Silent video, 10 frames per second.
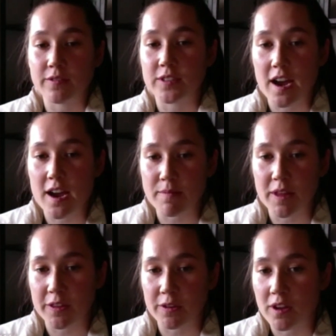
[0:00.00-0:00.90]
of time
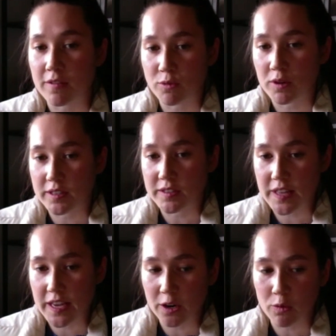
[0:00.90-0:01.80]
that their loved one is
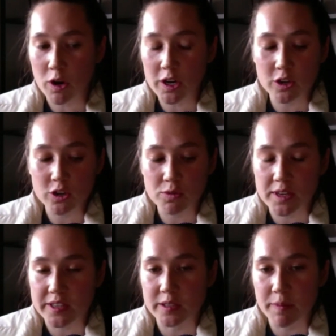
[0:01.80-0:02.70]
there? What could you
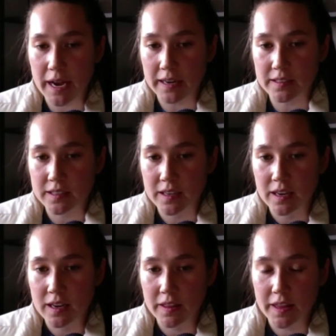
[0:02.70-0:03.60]
expect
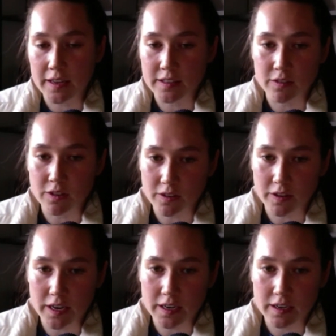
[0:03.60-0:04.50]
that to look
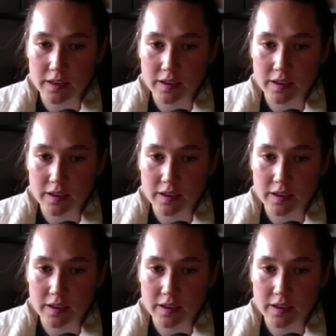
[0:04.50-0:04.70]
like?